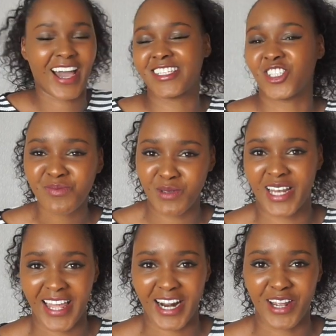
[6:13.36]
I just
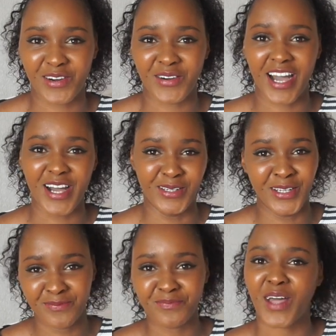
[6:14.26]
been let out,
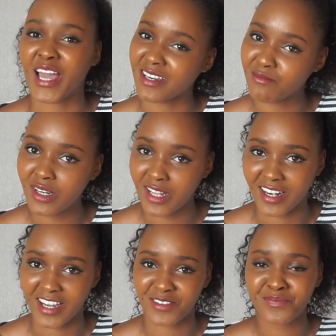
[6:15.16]
I haven't been
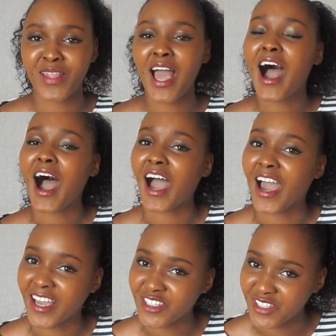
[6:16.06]
let out,
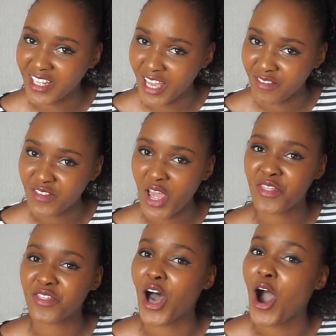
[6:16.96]
I just left
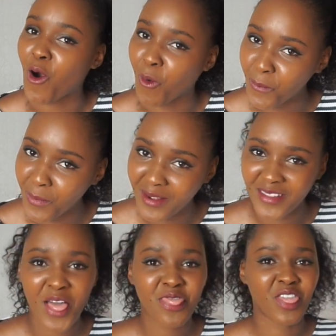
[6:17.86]
the home,
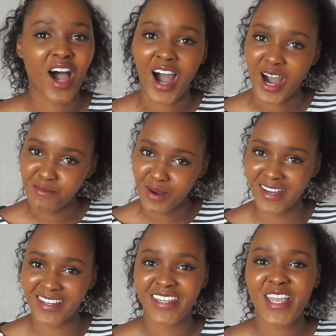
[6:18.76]
the hub,
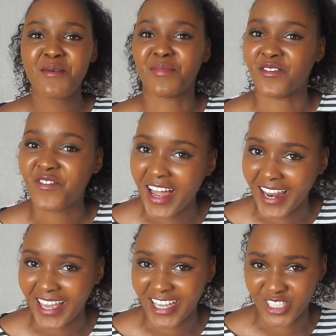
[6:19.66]
but it felt
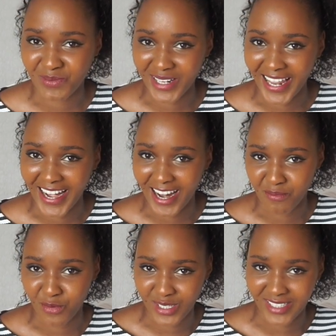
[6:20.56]
like I just been let out
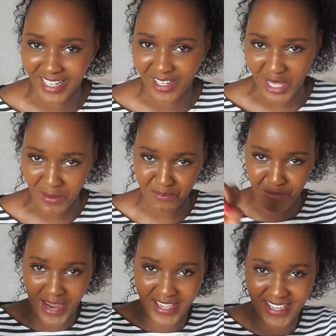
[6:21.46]
of prison. I was like
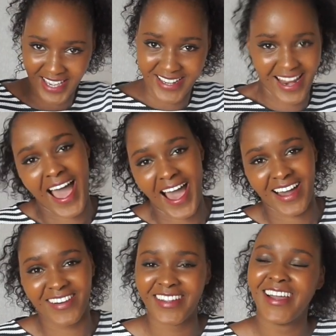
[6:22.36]
breaking
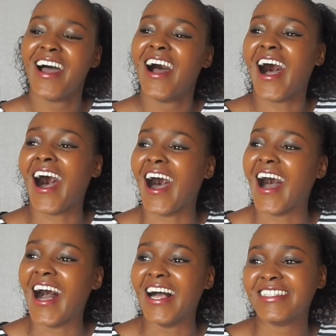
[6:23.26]
down,
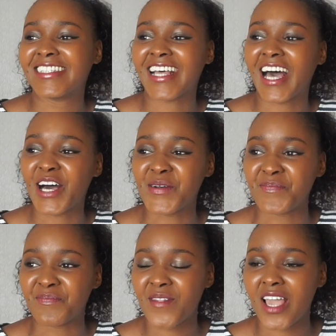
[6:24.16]

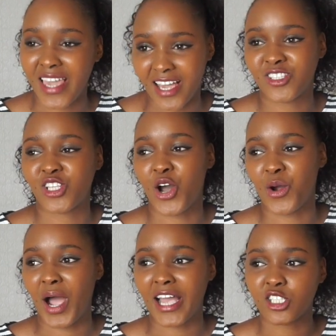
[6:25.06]
and yeah,
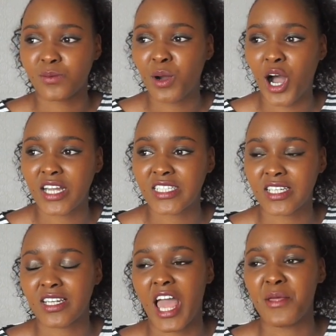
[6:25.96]
so I just
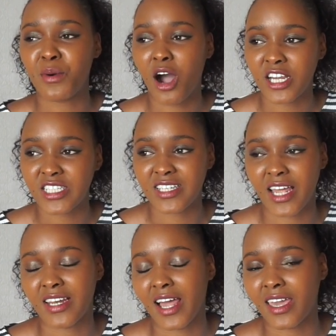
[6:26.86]
partied
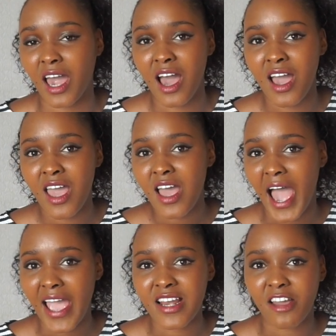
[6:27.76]
and like
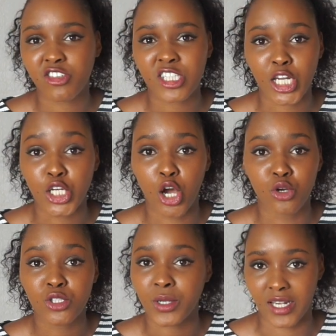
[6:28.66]
I never said
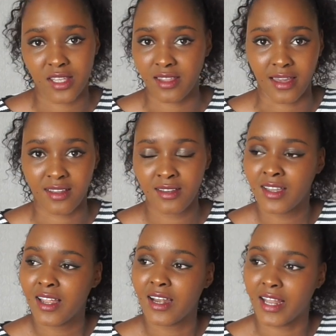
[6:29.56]
no to anything.
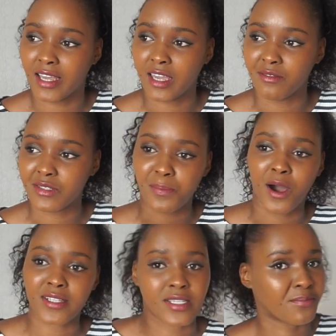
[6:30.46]
Like, it was a
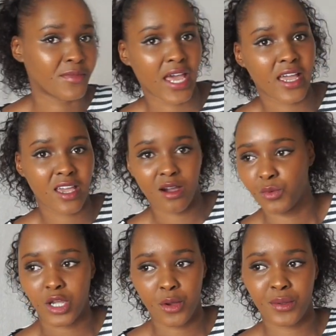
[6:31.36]
party, I'm there,
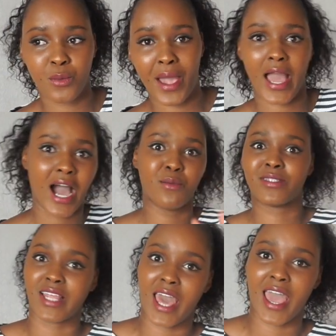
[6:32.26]
we're going away, I
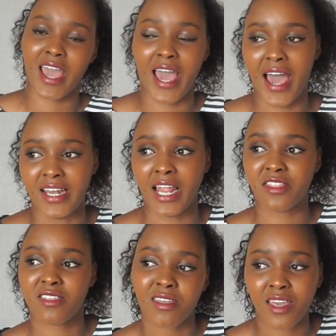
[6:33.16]
was there.
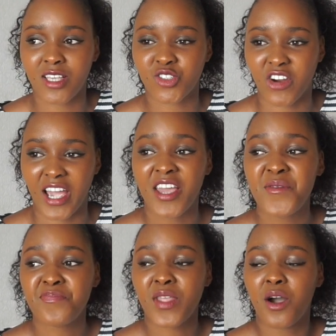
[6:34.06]
And the thing is, right,
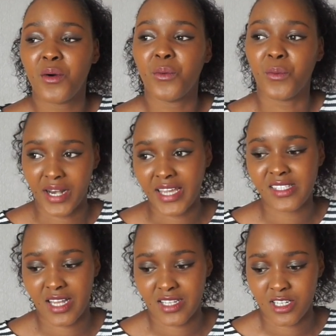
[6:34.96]
when I
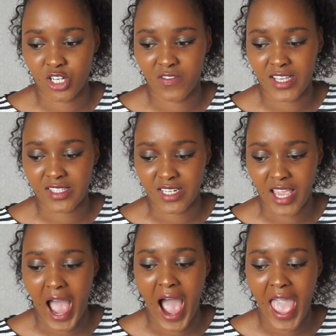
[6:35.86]
started
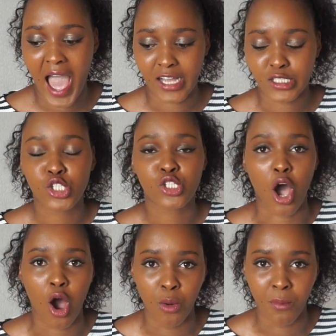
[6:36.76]
university, I had
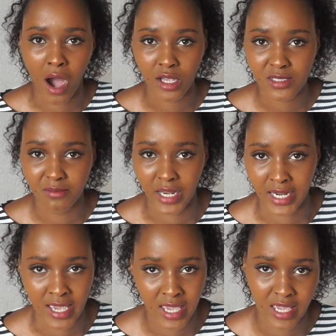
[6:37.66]
so much
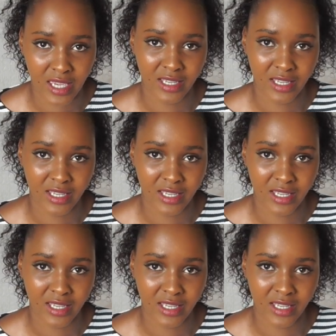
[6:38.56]
money.